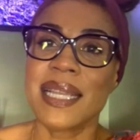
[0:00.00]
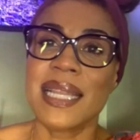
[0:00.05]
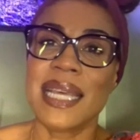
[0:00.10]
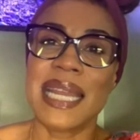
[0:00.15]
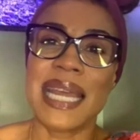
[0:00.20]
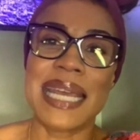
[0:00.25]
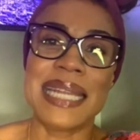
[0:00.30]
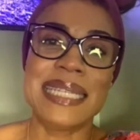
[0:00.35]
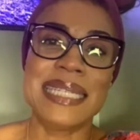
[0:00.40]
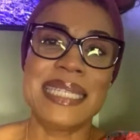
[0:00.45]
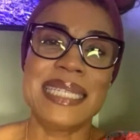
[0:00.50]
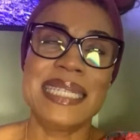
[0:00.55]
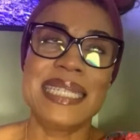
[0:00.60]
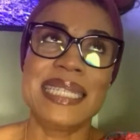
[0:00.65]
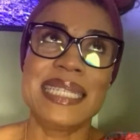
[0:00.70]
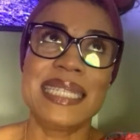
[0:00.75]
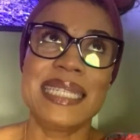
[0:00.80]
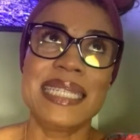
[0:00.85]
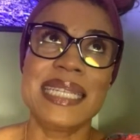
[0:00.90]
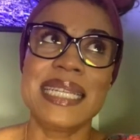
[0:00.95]
that I
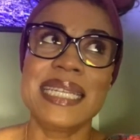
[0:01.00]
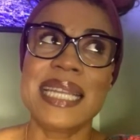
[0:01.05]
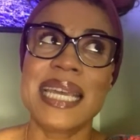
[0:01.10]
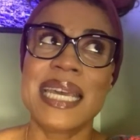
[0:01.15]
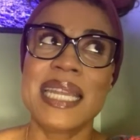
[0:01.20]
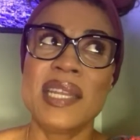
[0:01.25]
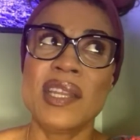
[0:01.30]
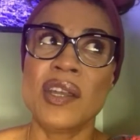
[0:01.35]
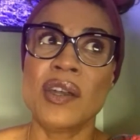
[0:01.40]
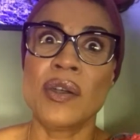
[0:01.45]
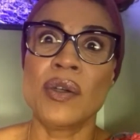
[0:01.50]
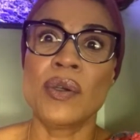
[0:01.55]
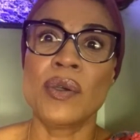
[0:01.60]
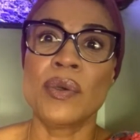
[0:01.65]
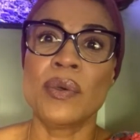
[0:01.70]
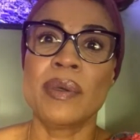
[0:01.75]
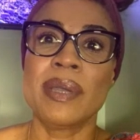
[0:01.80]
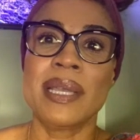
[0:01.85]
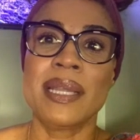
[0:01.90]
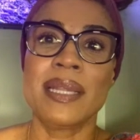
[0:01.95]
did not
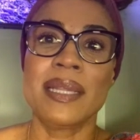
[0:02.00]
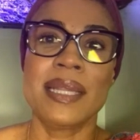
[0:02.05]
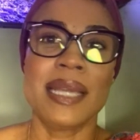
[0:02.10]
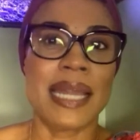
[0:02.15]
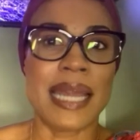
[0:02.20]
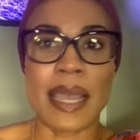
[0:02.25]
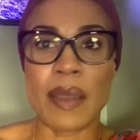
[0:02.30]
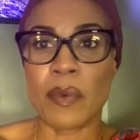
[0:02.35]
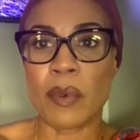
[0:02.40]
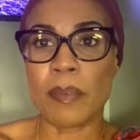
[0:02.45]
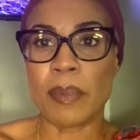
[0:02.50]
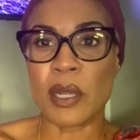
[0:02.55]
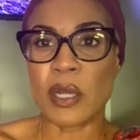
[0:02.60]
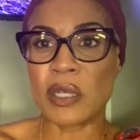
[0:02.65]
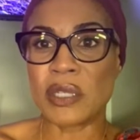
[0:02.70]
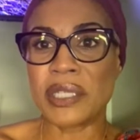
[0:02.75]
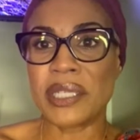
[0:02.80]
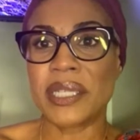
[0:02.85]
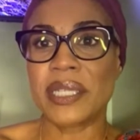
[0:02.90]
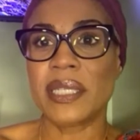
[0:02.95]
know that I would
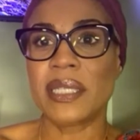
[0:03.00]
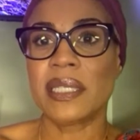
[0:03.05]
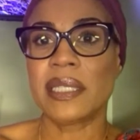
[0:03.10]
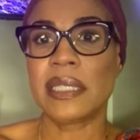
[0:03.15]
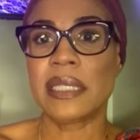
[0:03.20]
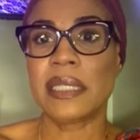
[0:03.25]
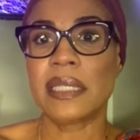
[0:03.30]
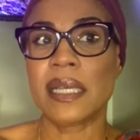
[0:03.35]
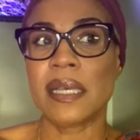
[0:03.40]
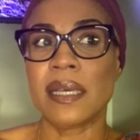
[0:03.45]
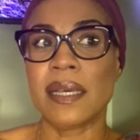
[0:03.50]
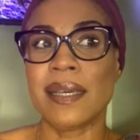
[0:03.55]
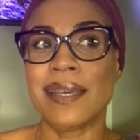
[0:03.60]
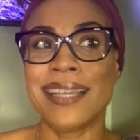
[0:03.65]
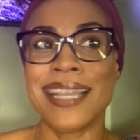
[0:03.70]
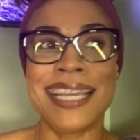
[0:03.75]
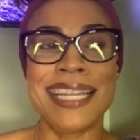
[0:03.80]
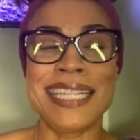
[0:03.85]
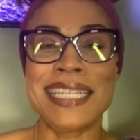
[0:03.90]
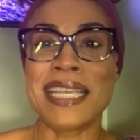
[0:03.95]
purchase
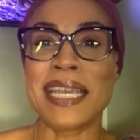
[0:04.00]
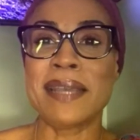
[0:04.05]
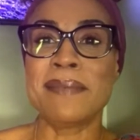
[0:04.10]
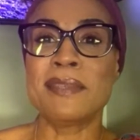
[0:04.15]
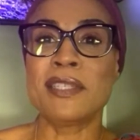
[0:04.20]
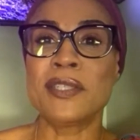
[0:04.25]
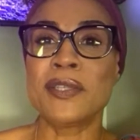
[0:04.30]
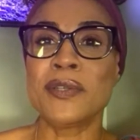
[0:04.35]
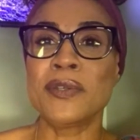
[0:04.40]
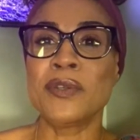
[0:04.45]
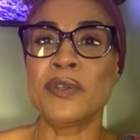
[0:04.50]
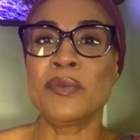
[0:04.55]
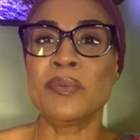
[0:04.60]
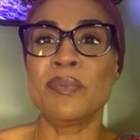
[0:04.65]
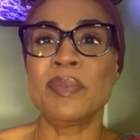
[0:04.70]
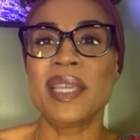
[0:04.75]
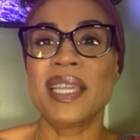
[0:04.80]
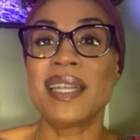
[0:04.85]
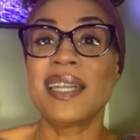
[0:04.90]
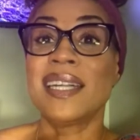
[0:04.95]
anytime soon
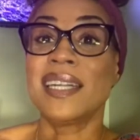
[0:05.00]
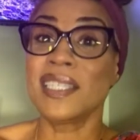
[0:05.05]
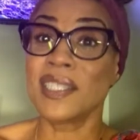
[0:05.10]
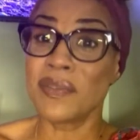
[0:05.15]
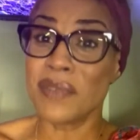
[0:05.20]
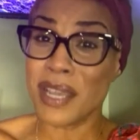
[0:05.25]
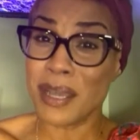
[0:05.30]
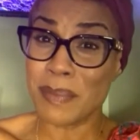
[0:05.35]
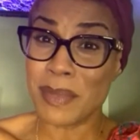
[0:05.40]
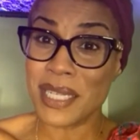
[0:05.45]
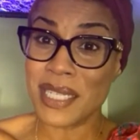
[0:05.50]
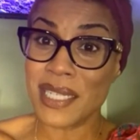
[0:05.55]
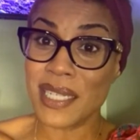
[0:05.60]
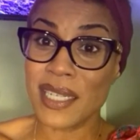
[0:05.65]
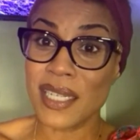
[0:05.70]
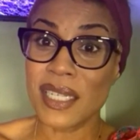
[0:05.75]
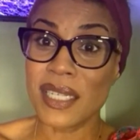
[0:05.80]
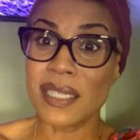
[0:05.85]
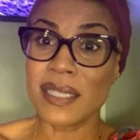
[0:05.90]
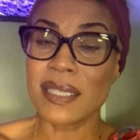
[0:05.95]
because of how much it
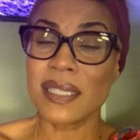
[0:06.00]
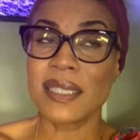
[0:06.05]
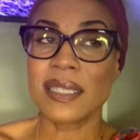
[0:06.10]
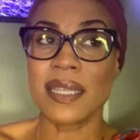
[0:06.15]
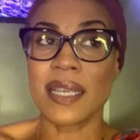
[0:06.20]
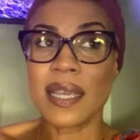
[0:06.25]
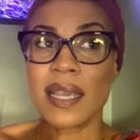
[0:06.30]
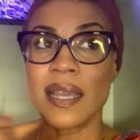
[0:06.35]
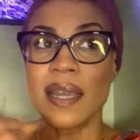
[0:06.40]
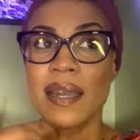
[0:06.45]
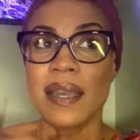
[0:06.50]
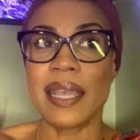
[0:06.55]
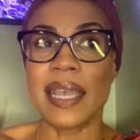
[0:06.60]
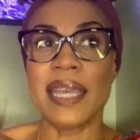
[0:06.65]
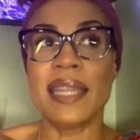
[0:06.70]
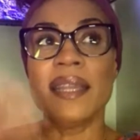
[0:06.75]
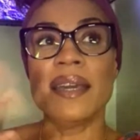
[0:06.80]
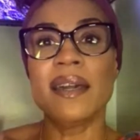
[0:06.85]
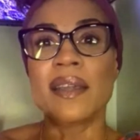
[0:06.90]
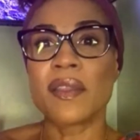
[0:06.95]
cost,
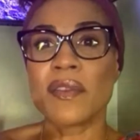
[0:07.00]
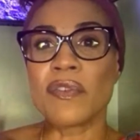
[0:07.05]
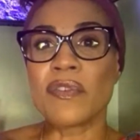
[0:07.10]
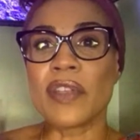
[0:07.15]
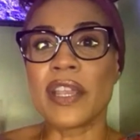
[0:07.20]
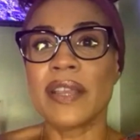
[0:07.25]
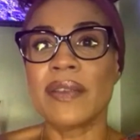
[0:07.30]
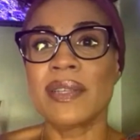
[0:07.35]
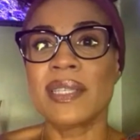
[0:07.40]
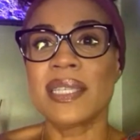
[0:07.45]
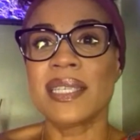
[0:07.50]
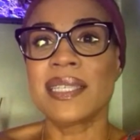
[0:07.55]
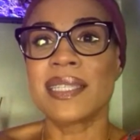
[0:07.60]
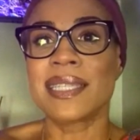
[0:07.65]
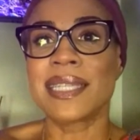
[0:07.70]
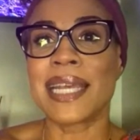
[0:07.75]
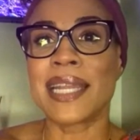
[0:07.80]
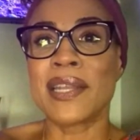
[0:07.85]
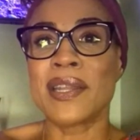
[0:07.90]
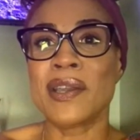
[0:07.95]
and other fragrances that
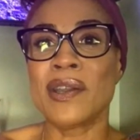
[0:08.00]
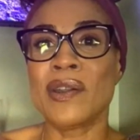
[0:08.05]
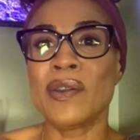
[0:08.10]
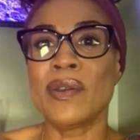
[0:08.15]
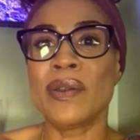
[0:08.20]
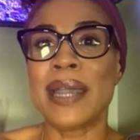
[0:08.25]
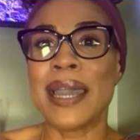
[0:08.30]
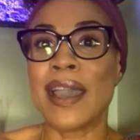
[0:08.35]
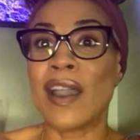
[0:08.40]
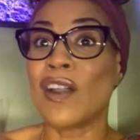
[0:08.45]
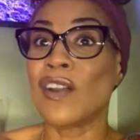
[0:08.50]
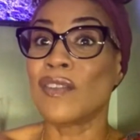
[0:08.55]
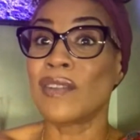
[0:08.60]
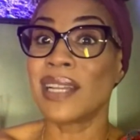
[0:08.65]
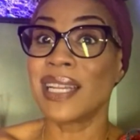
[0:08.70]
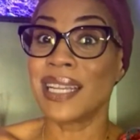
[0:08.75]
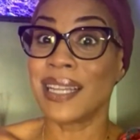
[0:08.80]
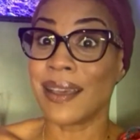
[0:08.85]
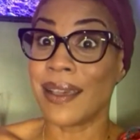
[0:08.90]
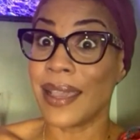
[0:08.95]
I know I
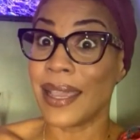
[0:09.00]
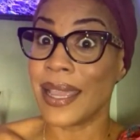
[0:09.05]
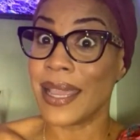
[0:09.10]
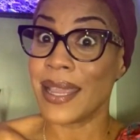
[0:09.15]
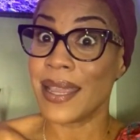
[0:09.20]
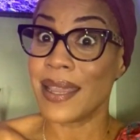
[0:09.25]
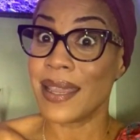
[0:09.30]
already like